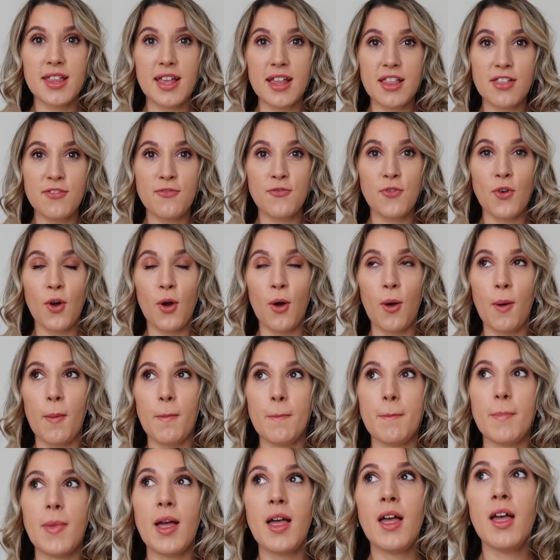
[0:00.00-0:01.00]
It's
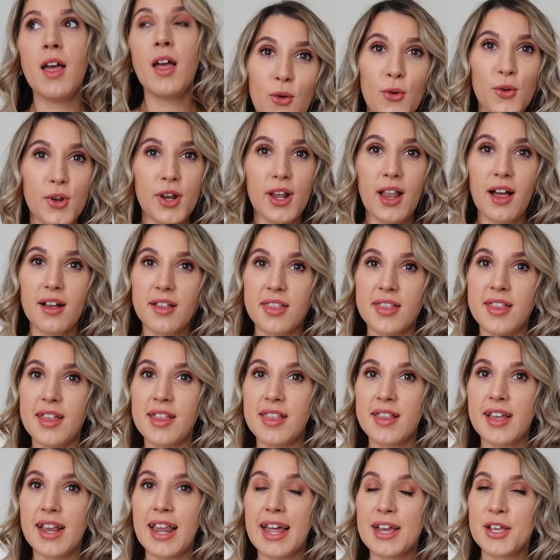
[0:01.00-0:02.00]
from Lorna
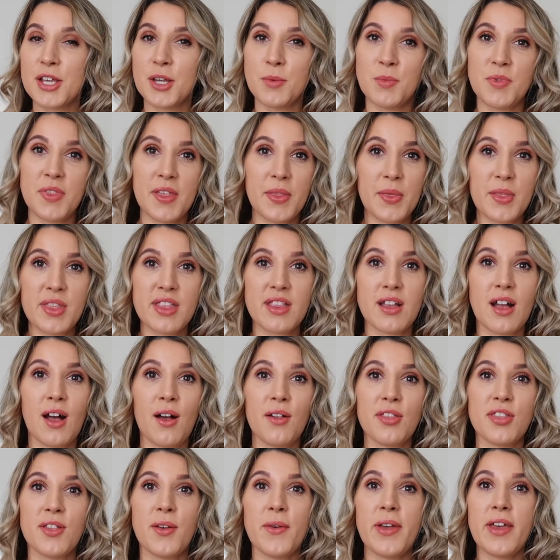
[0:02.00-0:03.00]
Lux's collection with
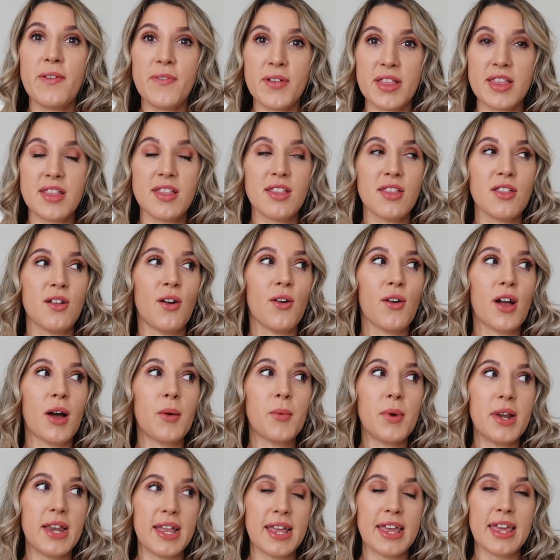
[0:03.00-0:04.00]
InStyle. So if it's in stock, I
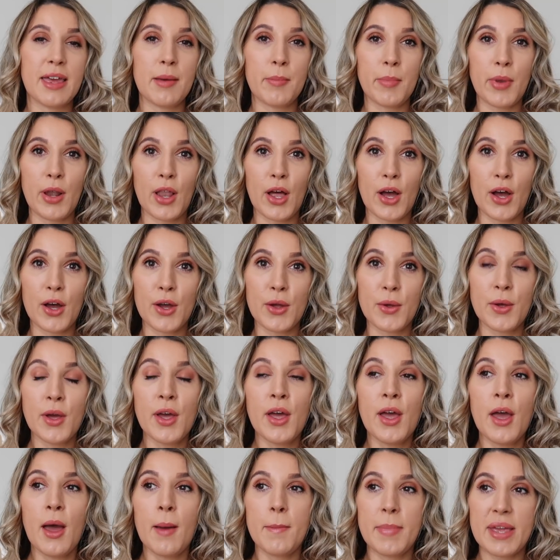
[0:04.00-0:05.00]
will link it below,
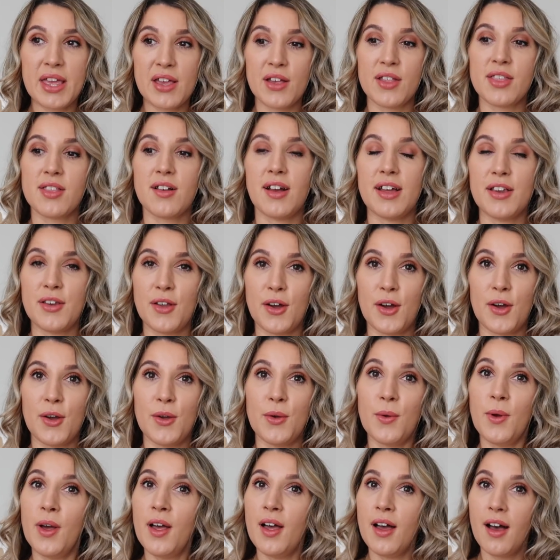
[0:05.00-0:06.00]
because I
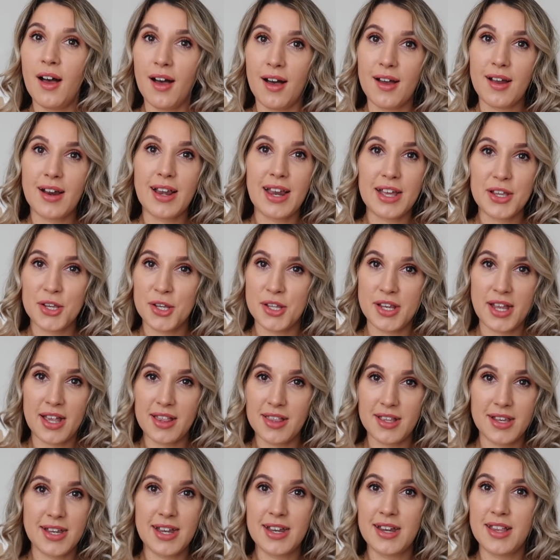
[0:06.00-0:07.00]
know her collection
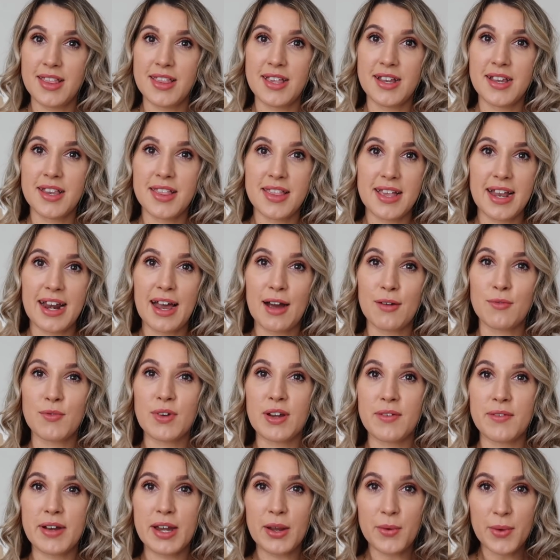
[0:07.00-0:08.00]
has a tendency to sell out
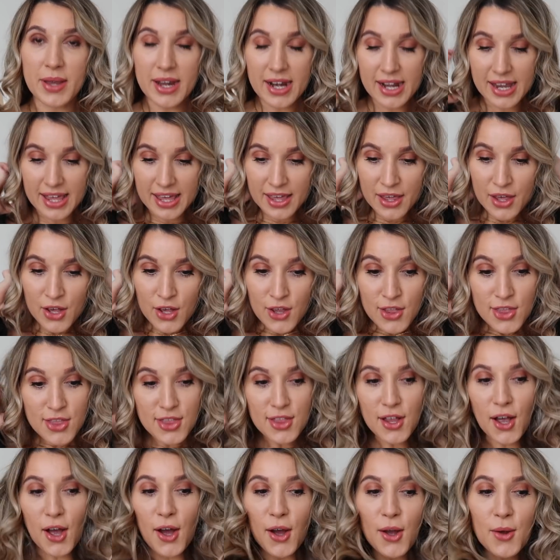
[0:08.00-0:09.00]
really quickly.
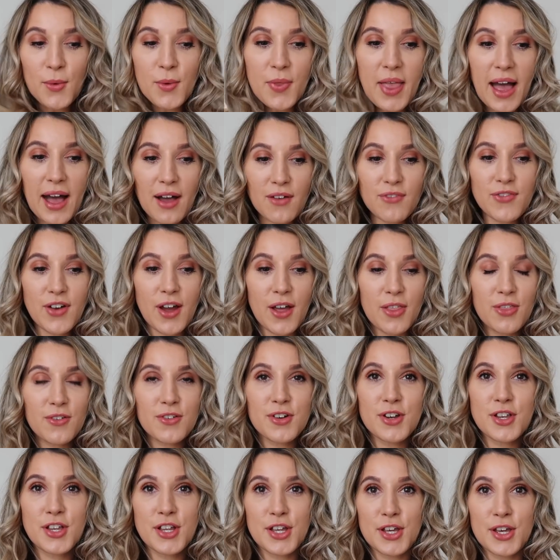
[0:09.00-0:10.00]
So without
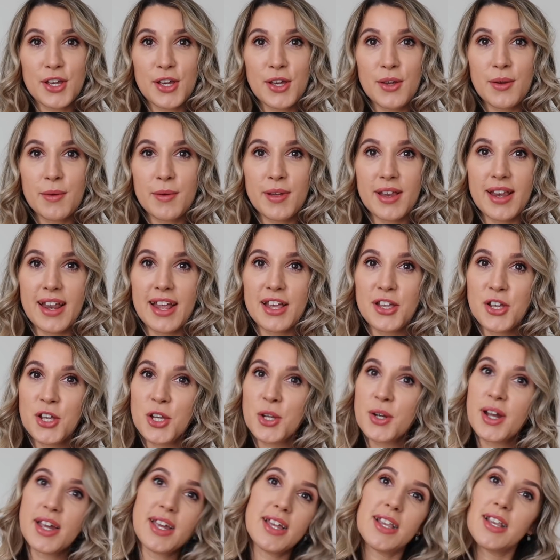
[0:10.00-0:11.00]
further ado, I'm gonna get
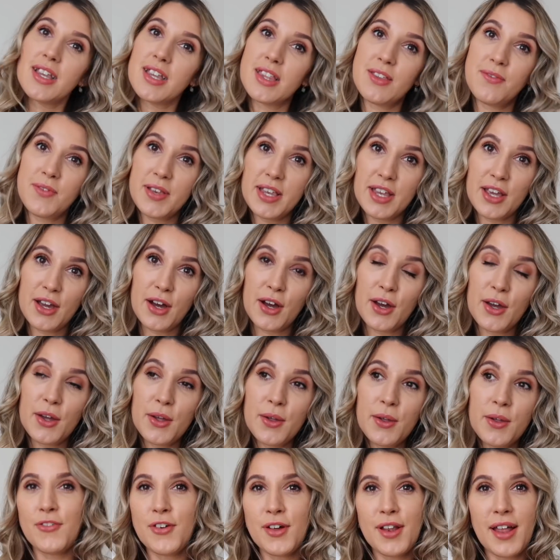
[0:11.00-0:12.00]
straight into the video.
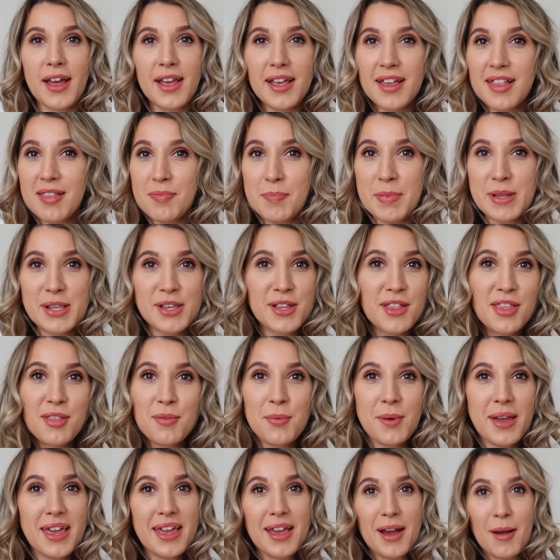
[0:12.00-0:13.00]
I feel like it's
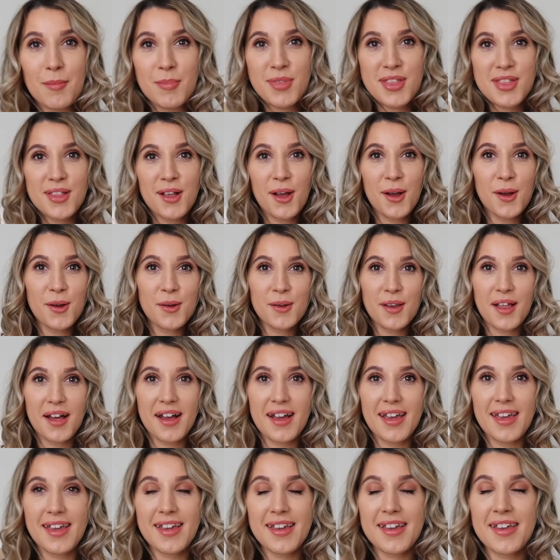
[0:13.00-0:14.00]
bittersweet. I'm so
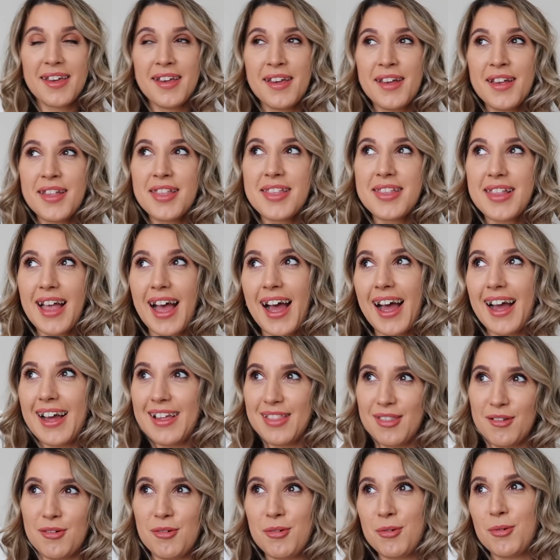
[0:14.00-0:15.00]
like
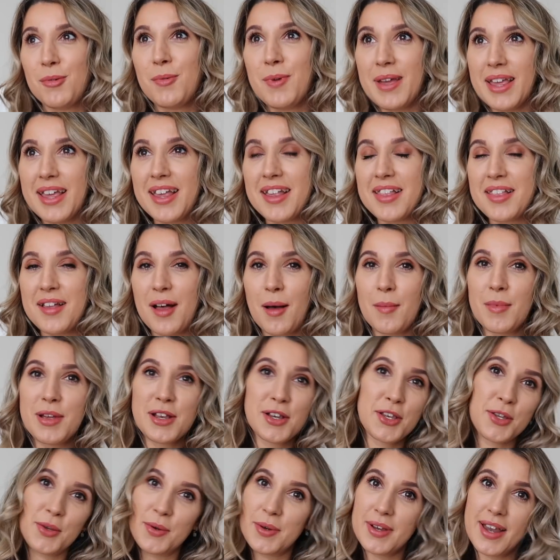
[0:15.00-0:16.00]
sad that all week is
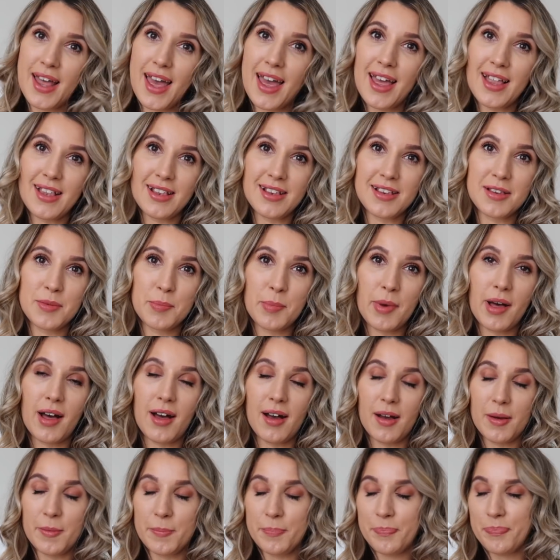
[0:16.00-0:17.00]
coming to an end,
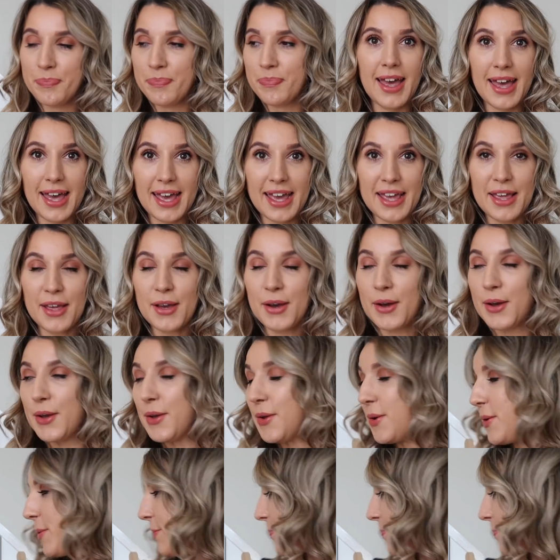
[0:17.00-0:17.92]
but hey ho.